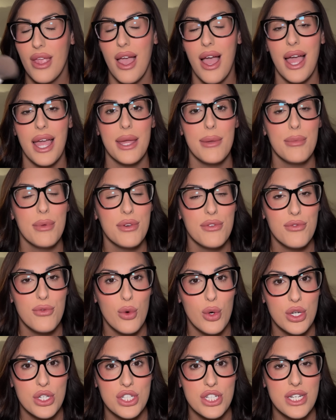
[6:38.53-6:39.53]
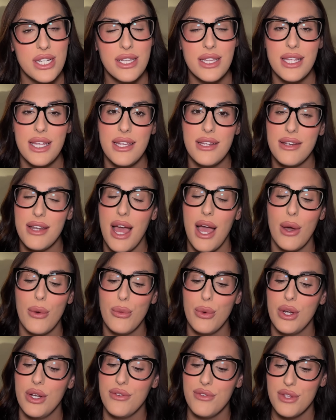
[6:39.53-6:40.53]
I am unfortunately not
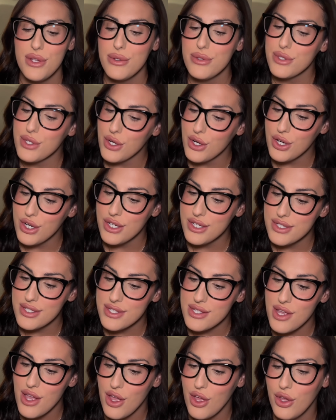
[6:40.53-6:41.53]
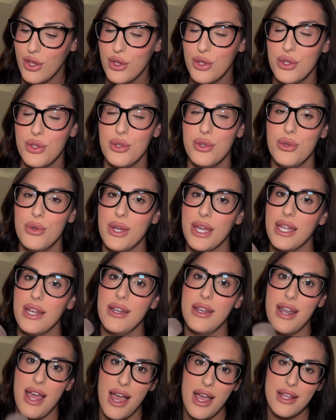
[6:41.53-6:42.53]
one of those girls who
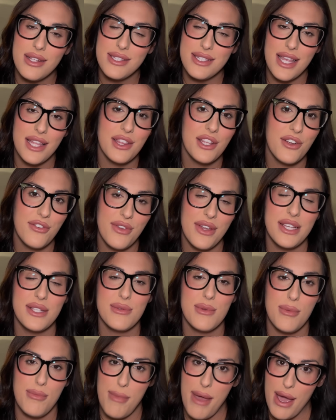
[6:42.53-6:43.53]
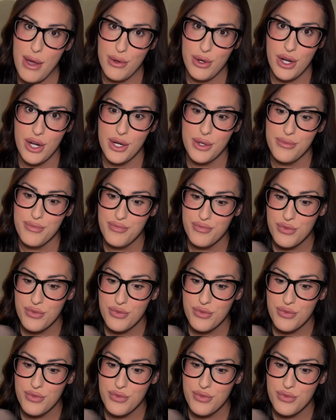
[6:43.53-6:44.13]
cannot set their face with powder.